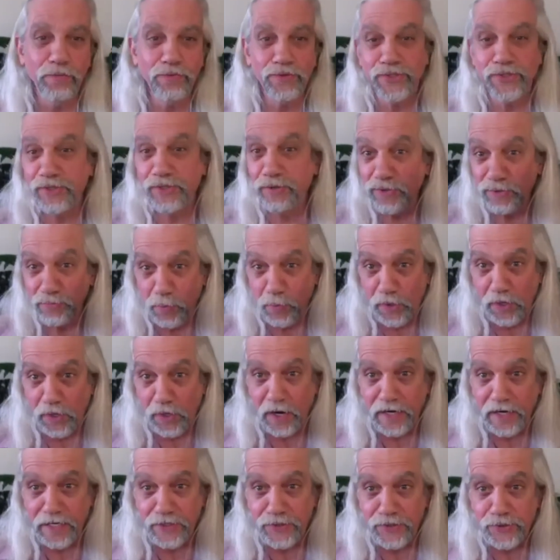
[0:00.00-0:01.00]
she was born on
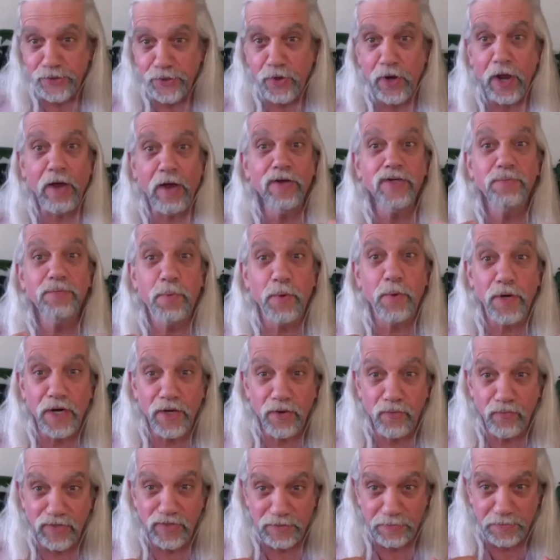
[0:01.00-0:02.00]
Easter. I was born on
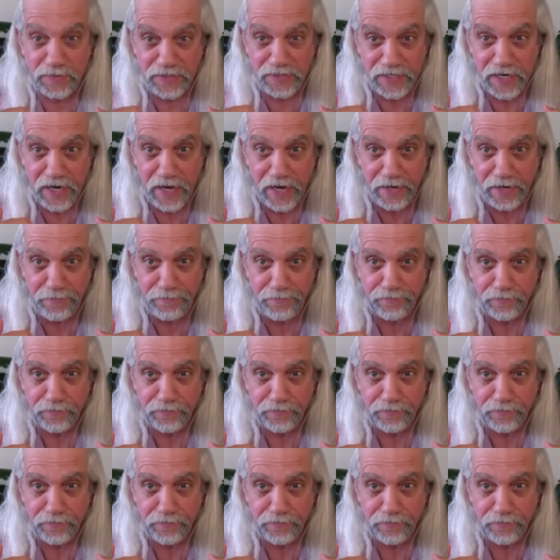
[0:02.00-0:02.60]
Christmas Day,